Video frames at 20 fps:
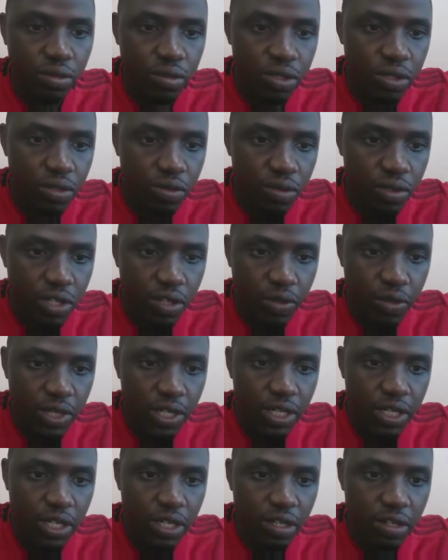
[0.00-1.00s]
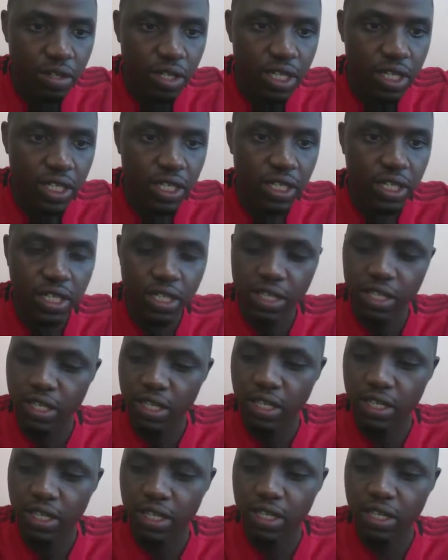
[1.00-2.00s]
which we will create
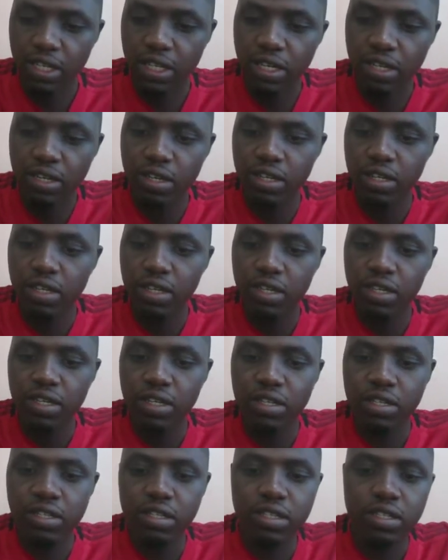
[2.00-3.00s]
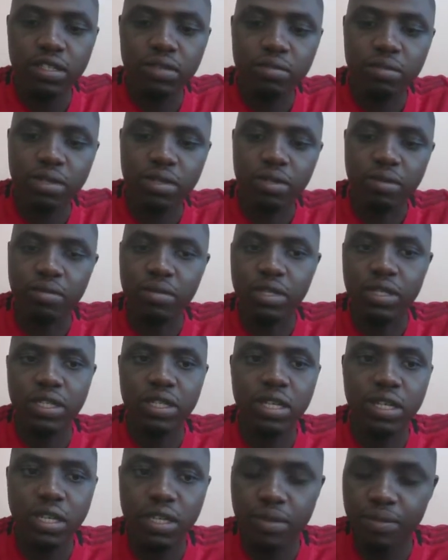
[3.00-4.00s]
right now. This
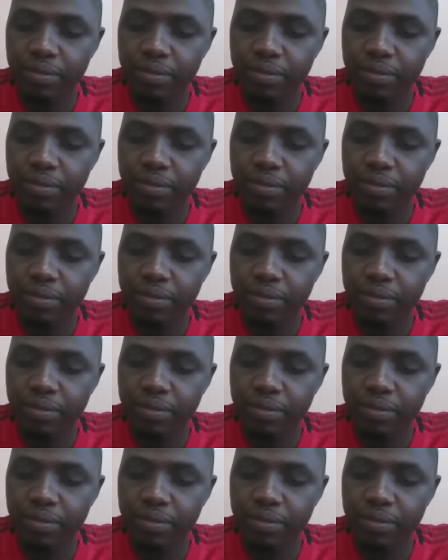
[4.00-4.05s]
public